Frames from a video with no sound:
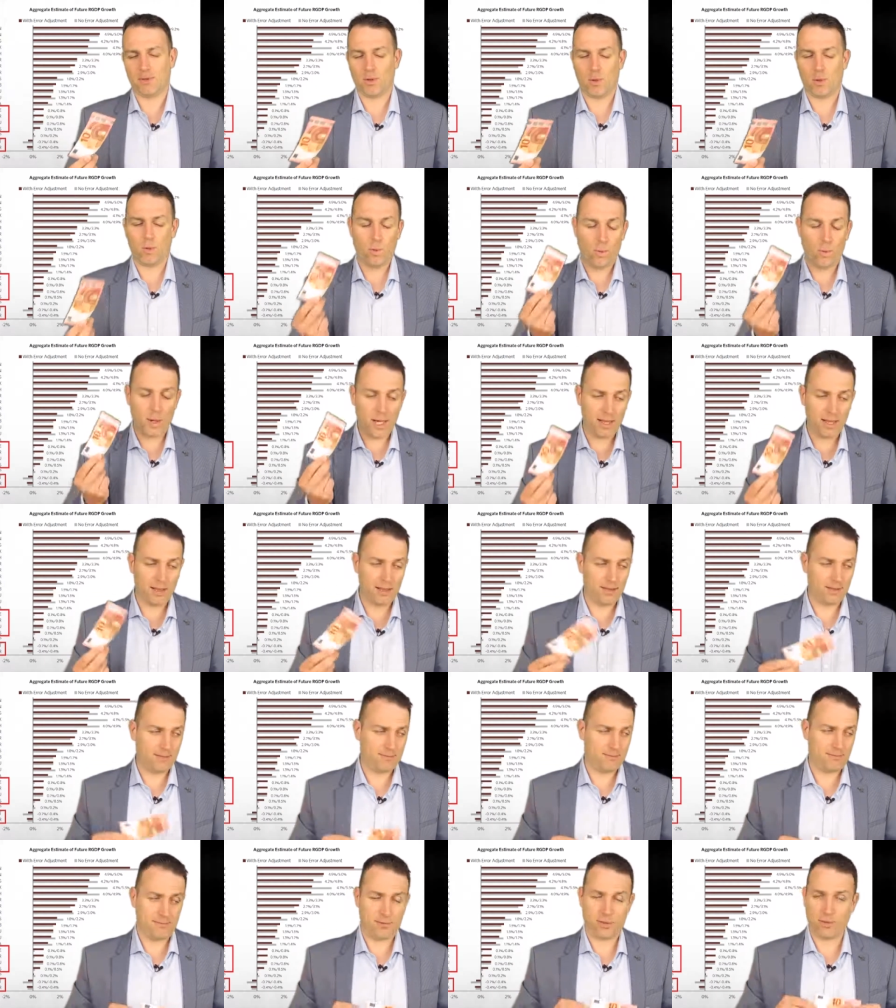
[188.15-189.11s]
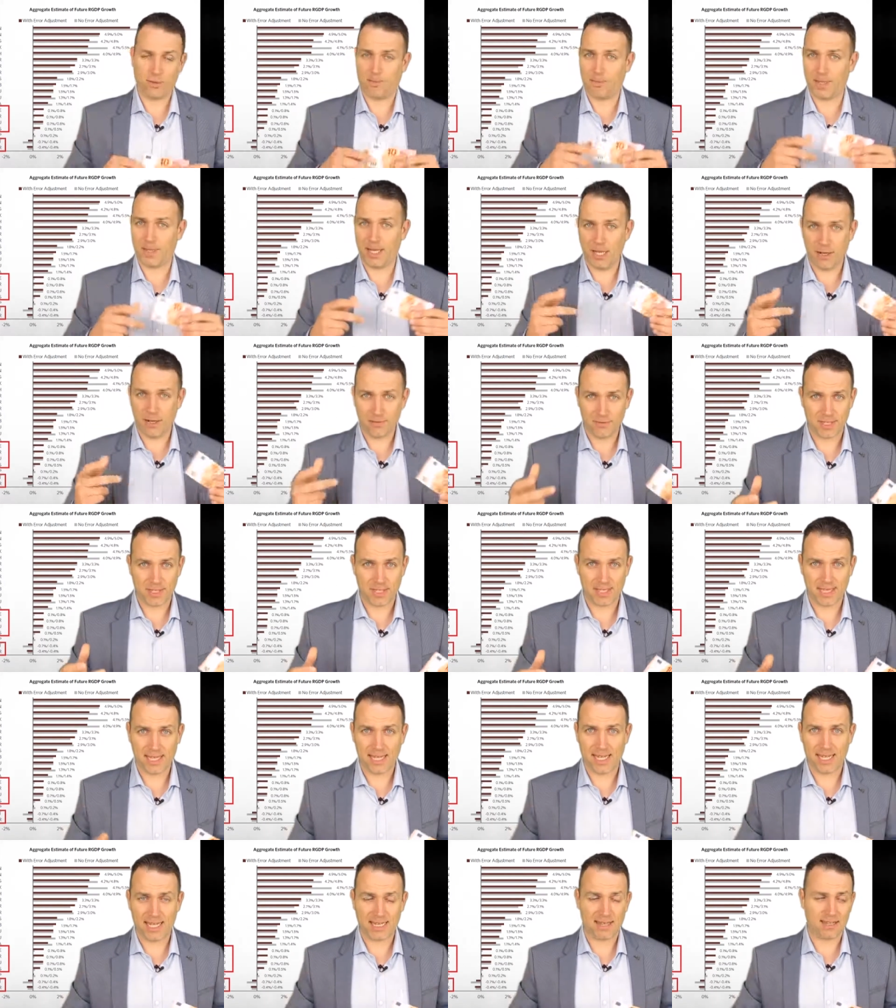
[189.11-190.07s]
Well, to pay off the
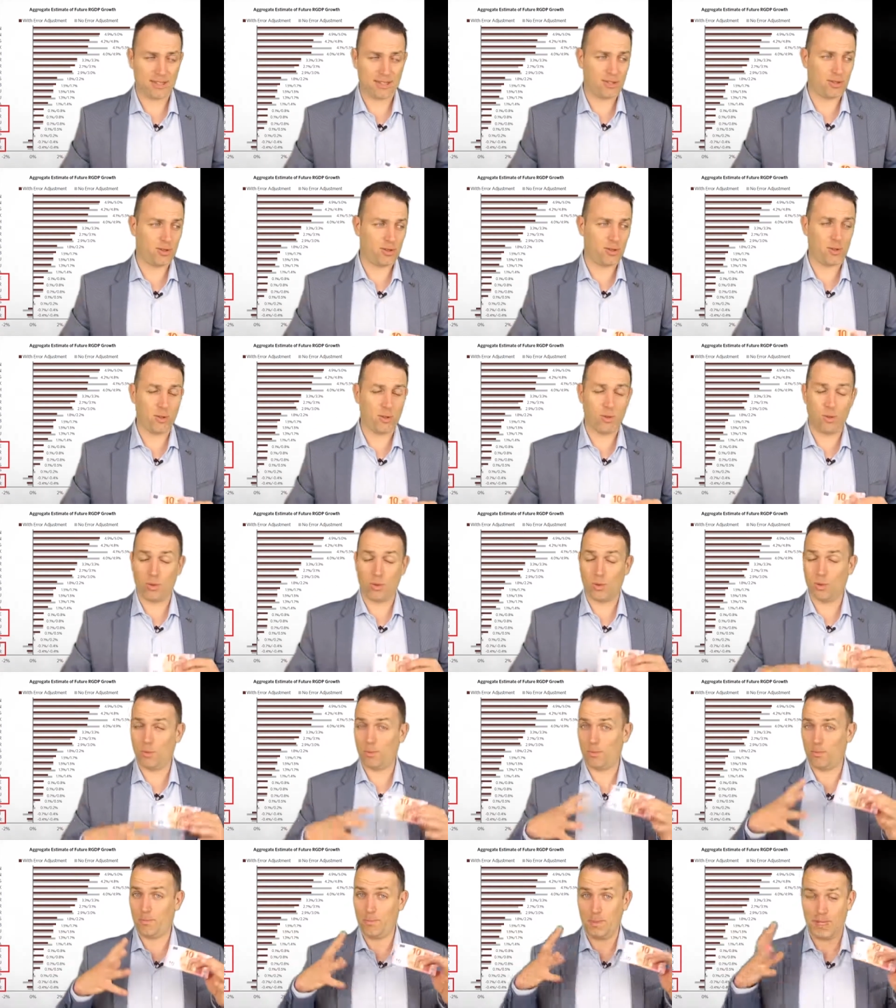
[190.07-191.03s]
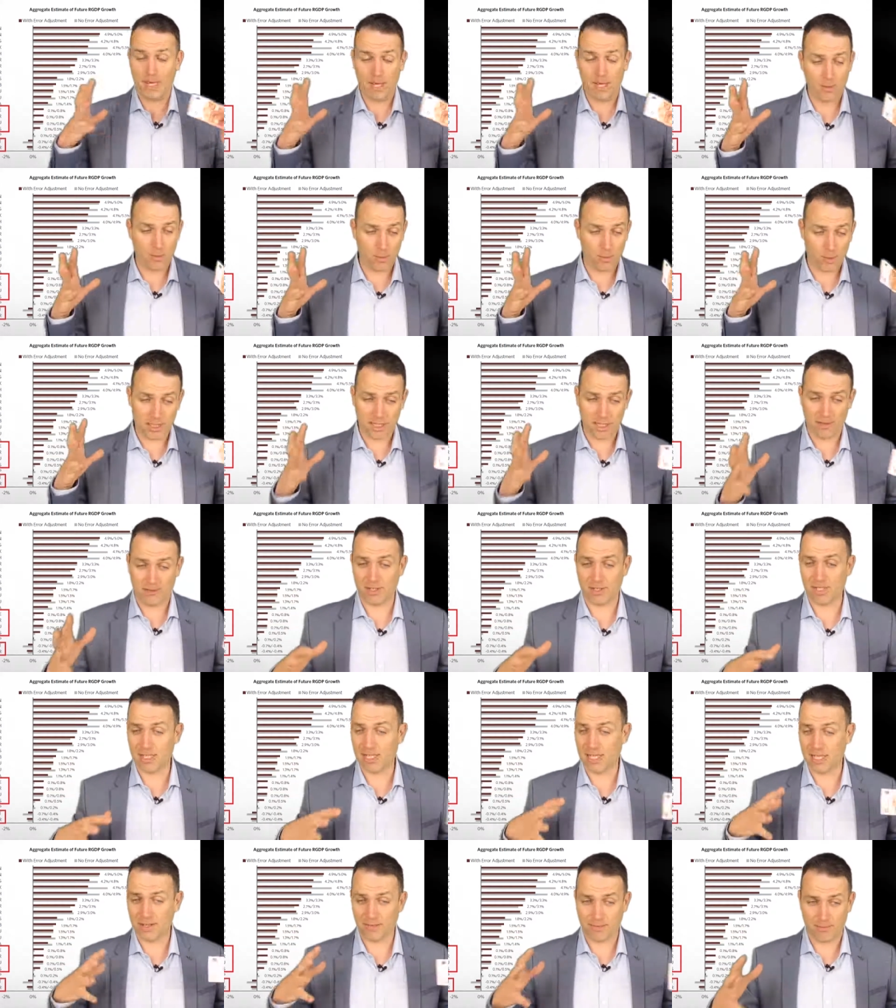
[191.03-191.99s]
debt, to pay whatever
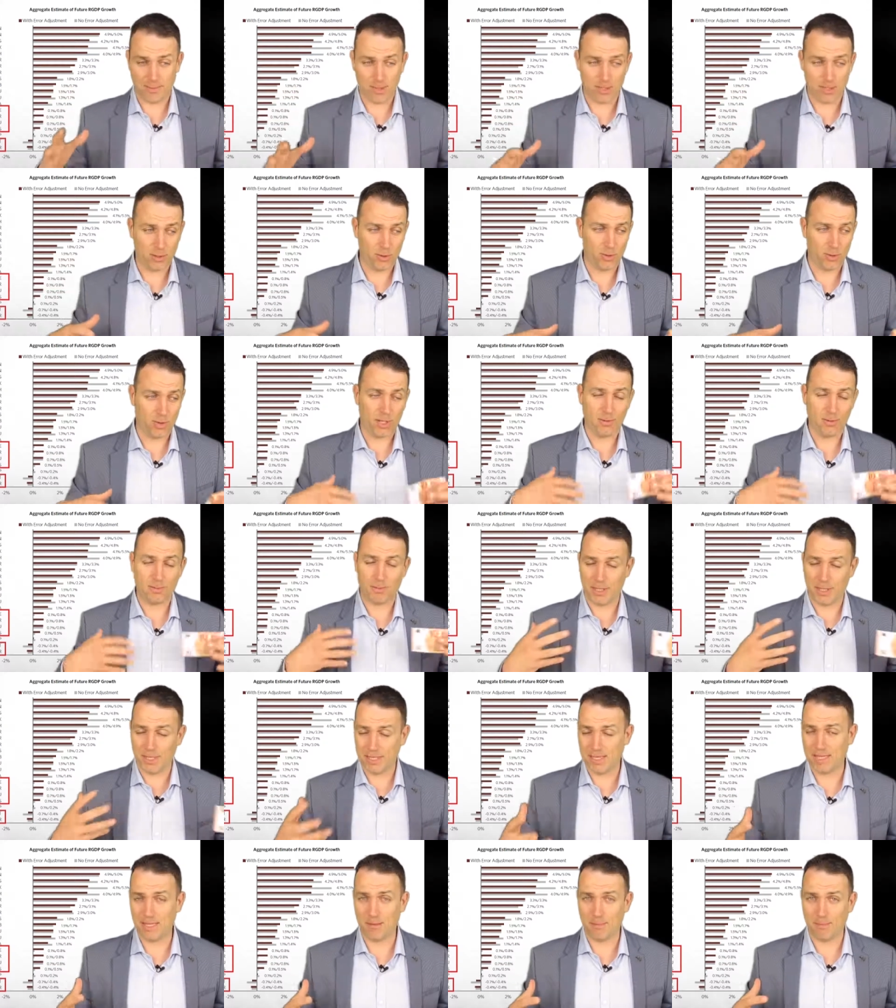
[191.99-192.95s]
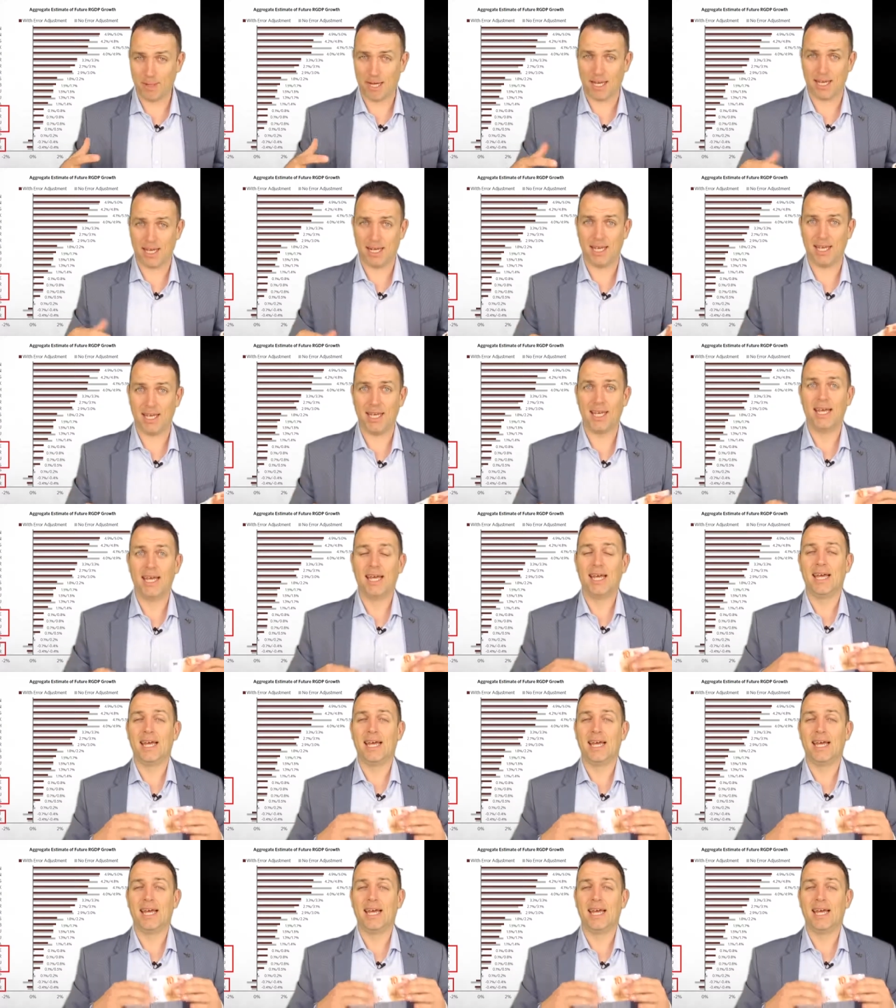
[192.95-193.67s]
they have been doing, printing money,